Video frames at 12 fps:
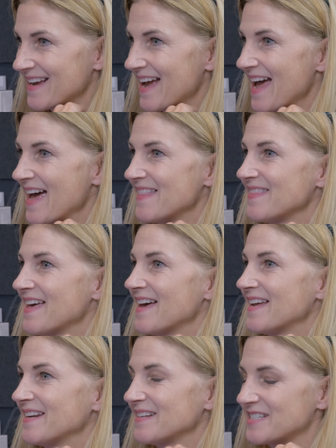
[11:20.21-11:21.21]
Yes. And
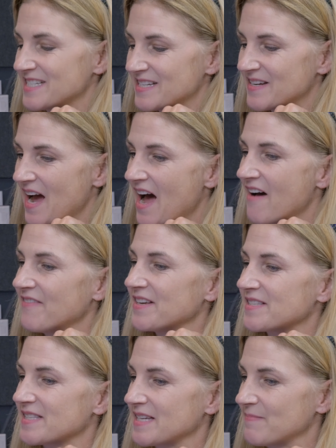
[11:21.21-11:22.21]
then she
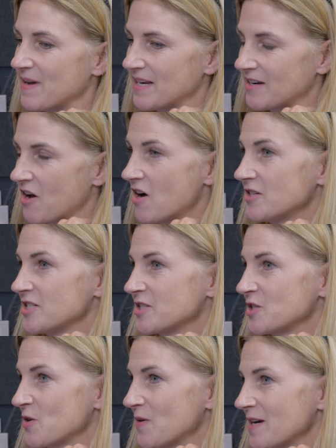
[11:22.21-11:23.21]
obviously made a
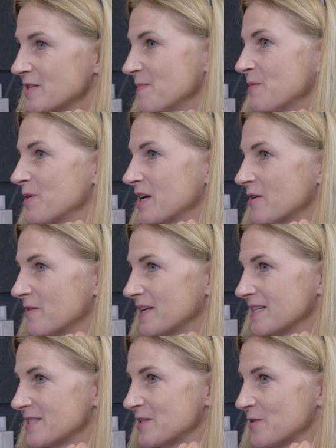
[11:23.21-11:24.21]
conscious choice. I mean, we can
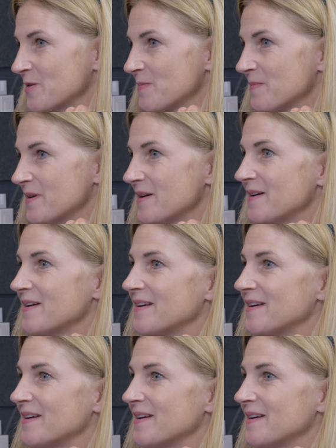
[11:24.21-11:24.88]
only assume. Right.